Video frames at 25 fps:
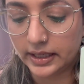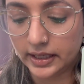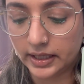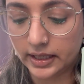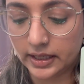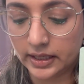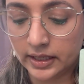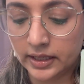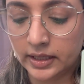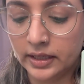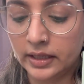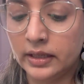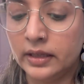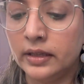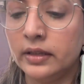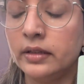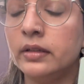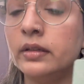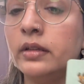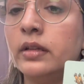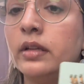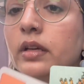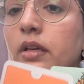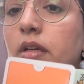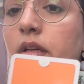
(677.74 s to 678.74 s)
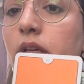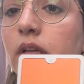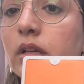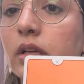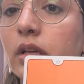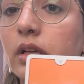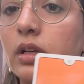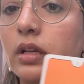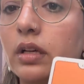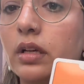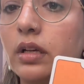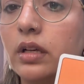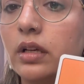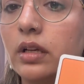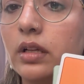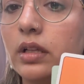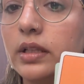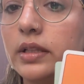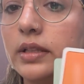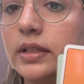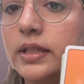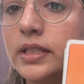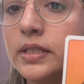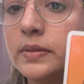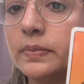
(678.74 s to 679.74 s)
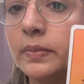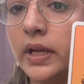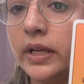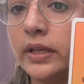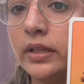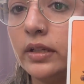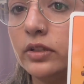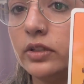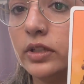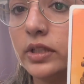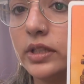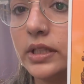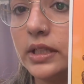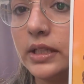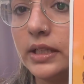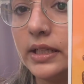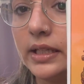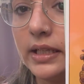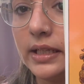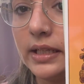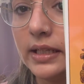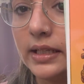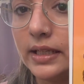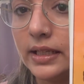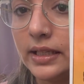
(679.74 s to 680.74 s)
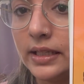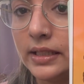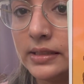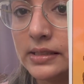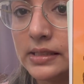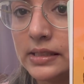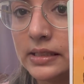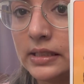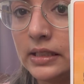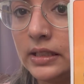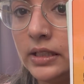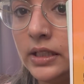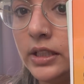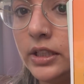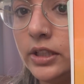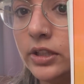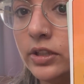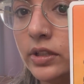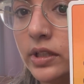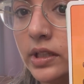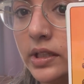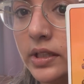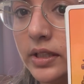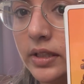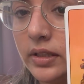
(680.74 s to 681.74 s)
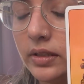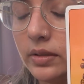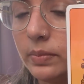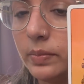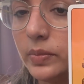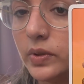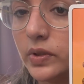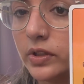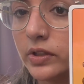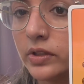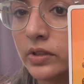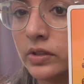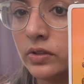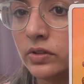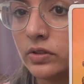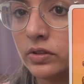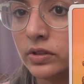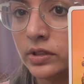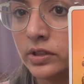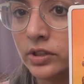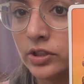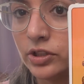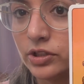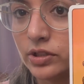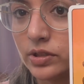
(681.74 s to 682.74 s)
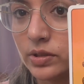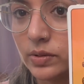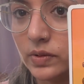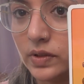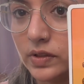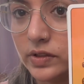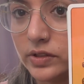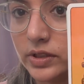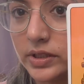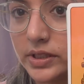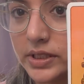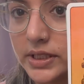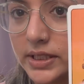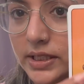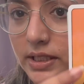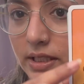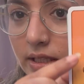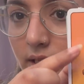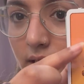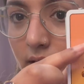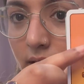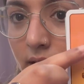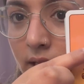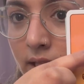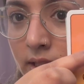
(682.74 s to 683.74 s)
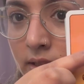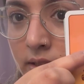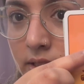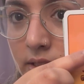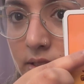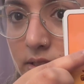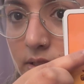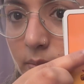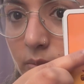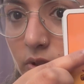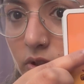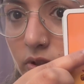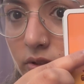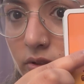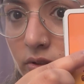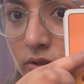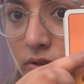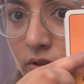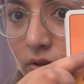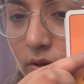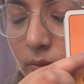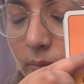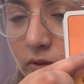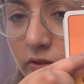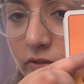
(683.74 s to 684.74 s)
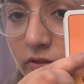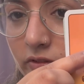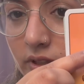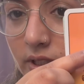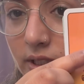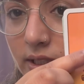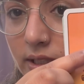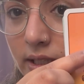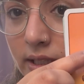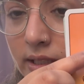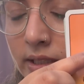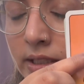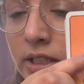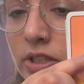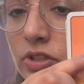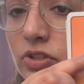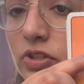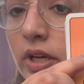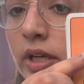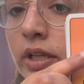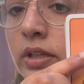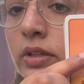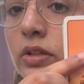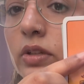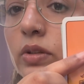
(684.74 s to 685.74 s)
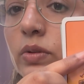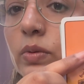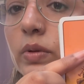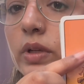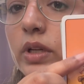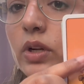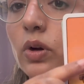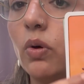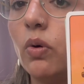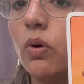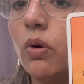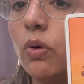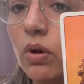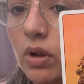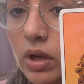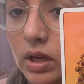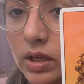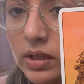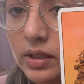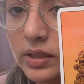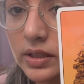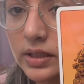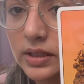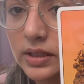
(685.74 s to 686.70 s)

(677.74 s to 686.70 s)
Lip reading: In This Might Hurt, it's clearly a burden on his shoulders, and there's a burden on top of it, and he's trying to do it all.